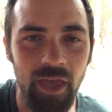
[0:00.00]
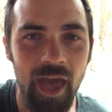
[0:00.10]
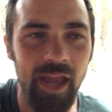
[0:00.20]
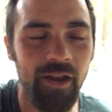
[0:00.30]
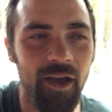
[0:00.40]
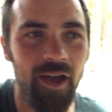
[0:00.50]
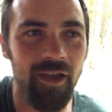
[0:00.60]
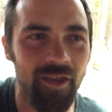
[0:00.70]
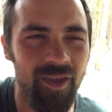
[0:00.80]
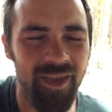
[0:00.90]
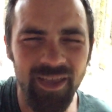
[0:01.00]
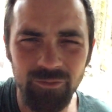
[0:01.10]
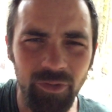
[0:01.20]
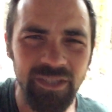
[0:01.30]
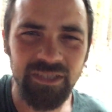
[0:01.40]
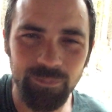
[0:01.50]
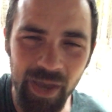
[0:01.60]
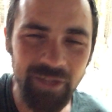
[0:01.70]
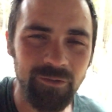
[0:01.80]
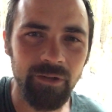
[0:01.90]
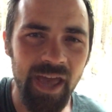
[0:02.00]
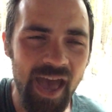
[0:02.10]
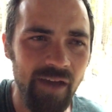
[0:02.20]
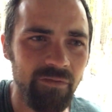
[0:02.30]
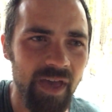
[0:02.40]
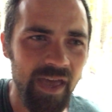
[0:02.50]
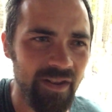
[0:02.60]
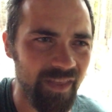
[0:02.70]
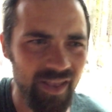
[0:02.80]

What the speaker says: And it's really special to have that.